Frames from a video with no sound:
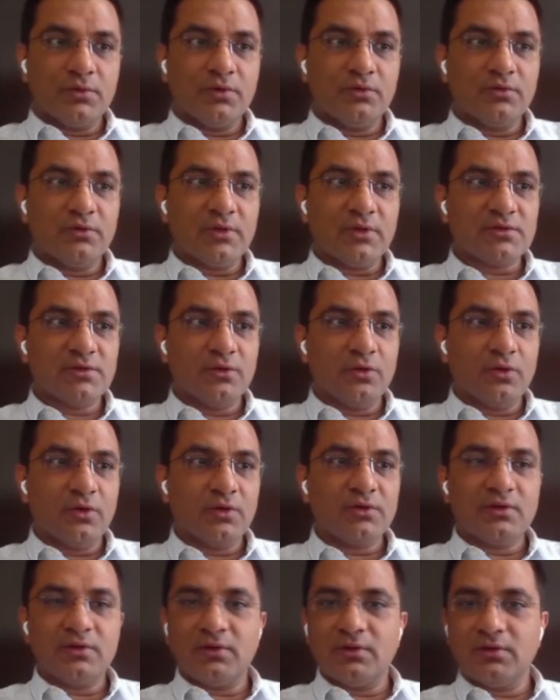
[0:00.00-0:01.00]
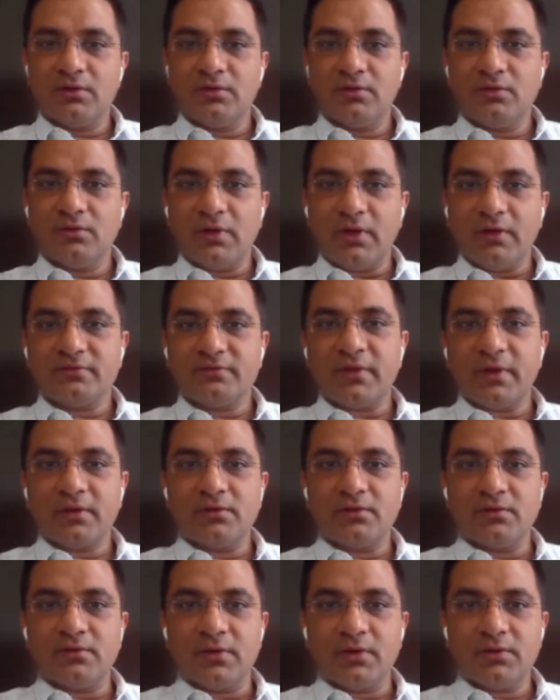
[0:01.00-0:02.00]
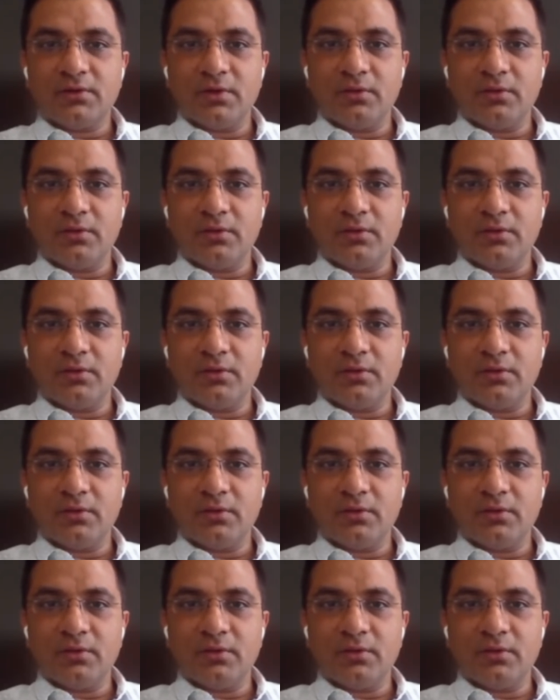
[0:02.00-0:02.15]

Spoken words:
that's a long, life cycle, right?